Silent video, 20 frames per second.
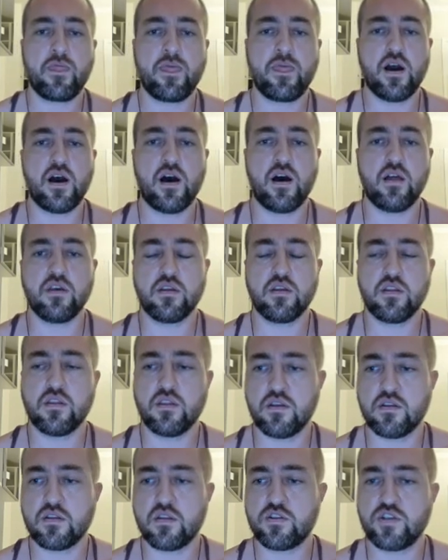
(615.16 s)

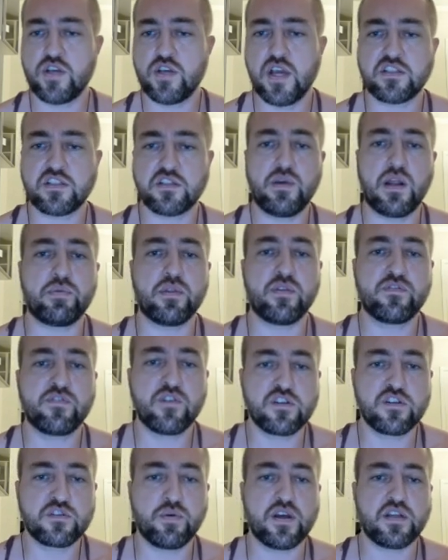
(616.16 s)
the chance to meet up in the
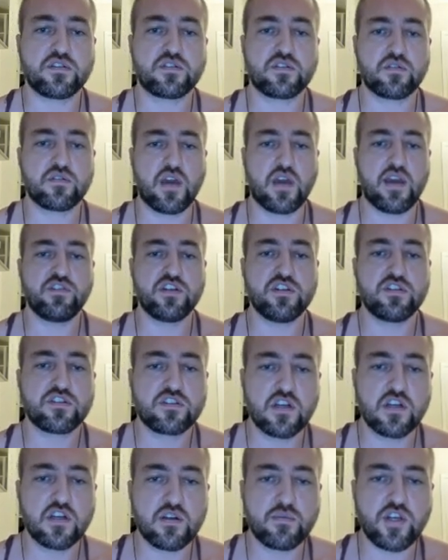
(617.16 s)
first place. Okay, if she
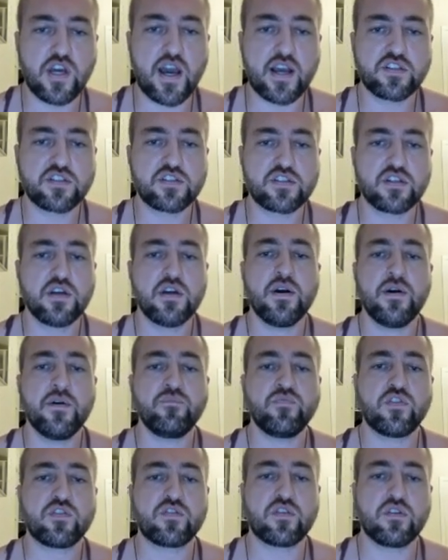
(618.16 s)
still objects,
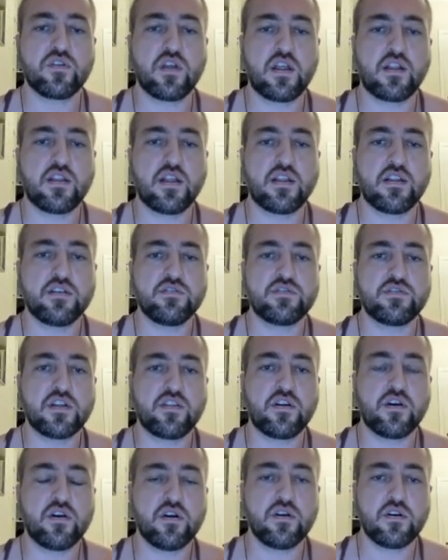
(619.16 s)
so that leaves
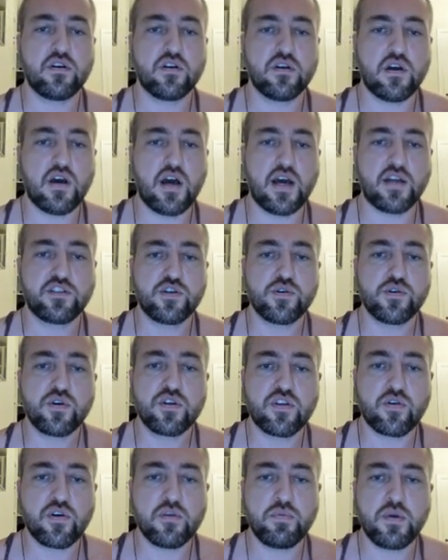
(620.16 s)
another two or
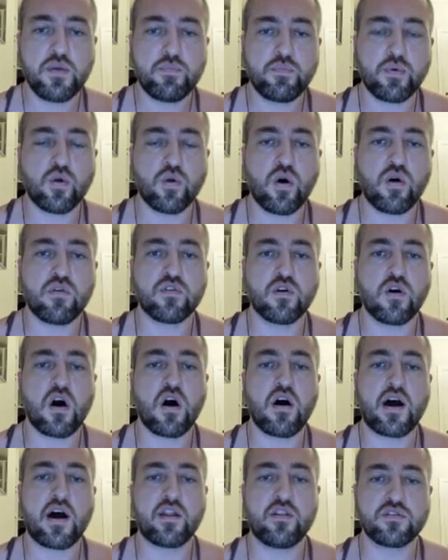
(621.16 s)
three people
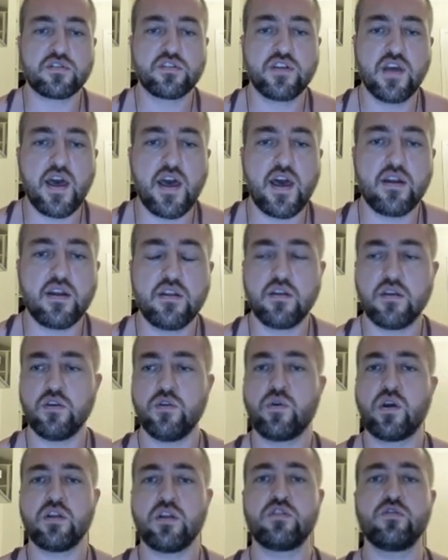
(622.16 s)
overall out of those 10,
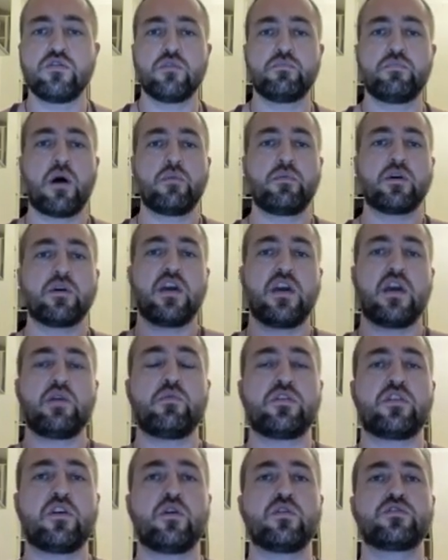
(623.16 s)
you can do the public date
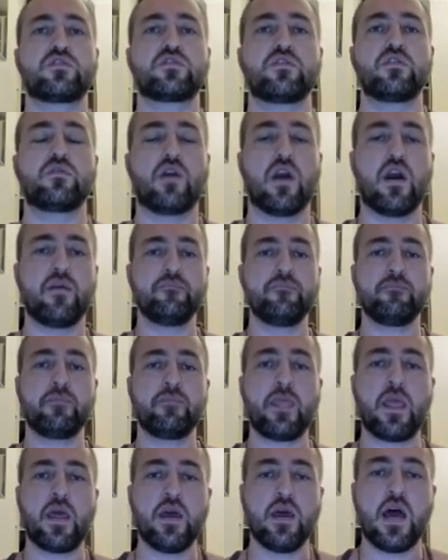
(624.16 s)
with those. Okay,
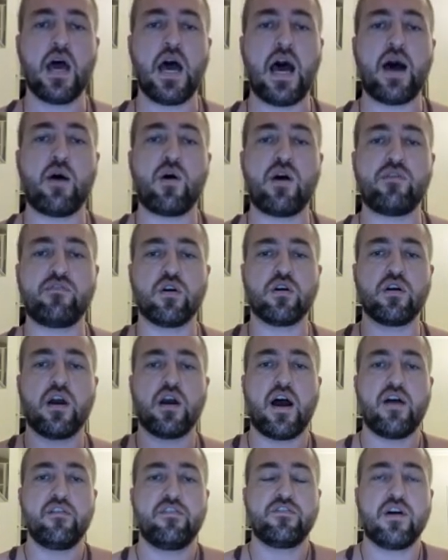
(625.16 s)
however,
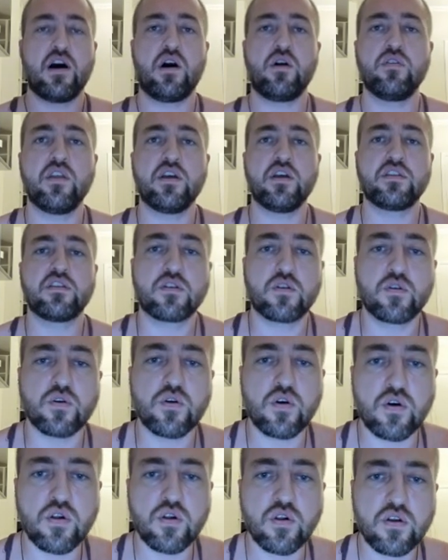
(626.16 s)
I found that the
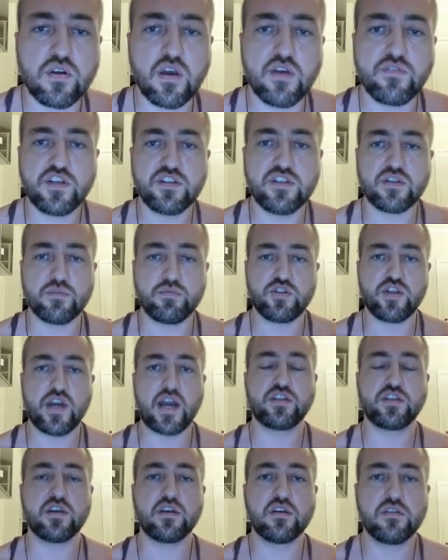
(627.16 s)
girl, if she's
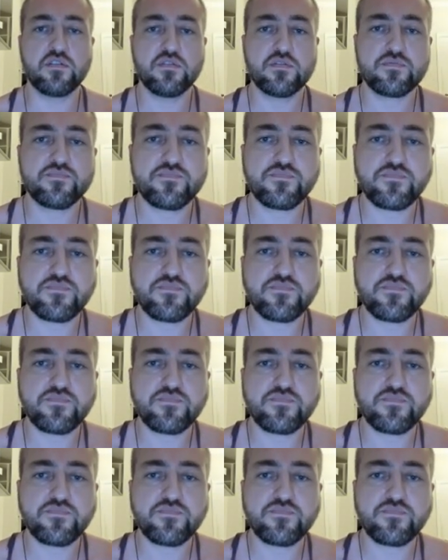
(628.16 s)
objecting,